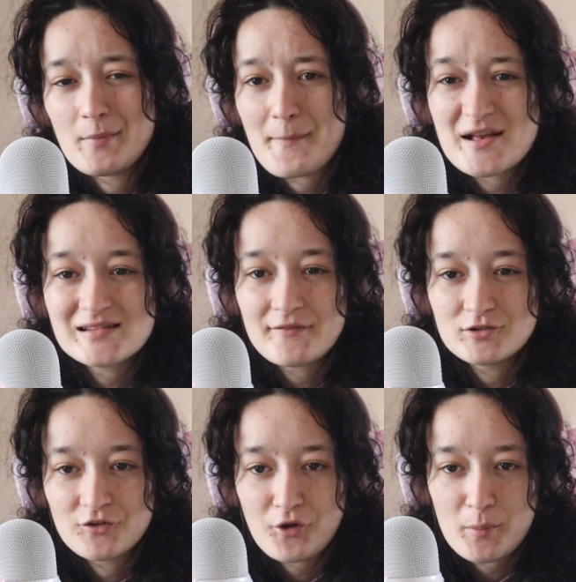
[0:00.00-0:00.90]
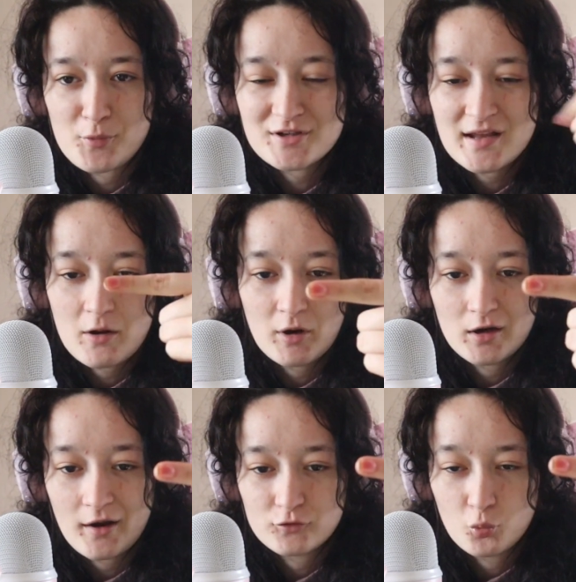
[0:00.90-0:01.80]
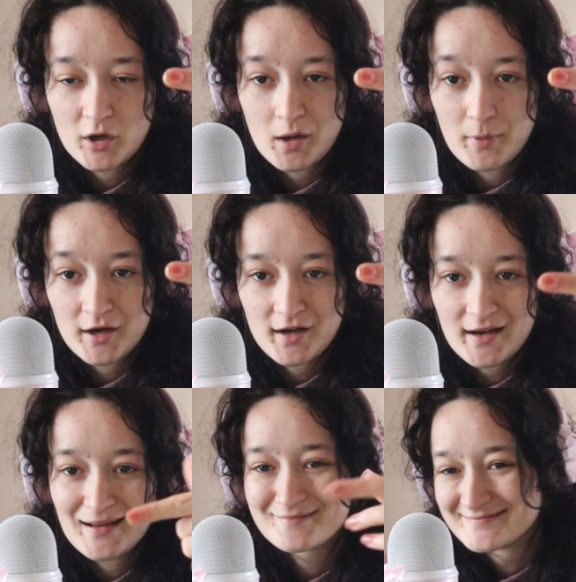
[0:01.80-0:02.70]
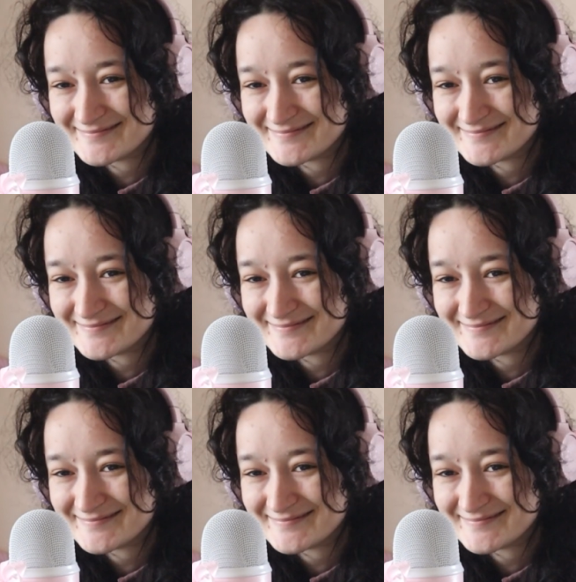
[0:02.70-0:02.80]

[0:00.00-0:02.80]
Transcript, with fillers: my past life I was a fucking prince and now I have to work at Burger King.